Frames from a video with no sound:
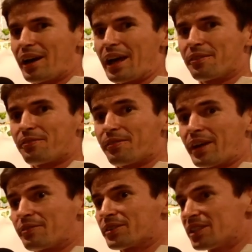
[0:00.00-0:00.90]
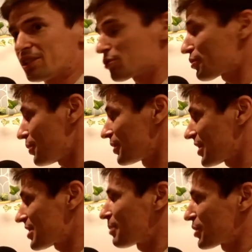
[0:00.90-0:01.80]
if it needs to throw an
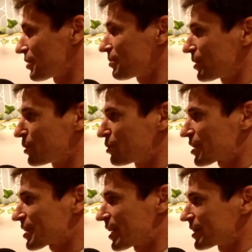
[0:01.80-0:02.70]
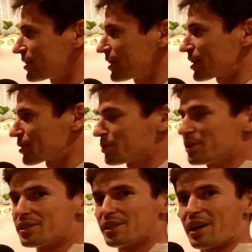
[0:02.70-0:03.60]
exception, you just handle it and do
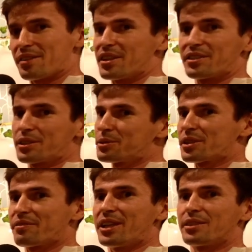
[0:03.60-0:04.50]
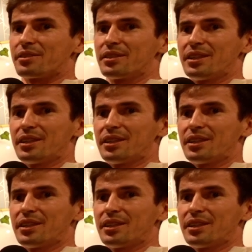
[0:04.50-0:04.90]
it, and then return a value.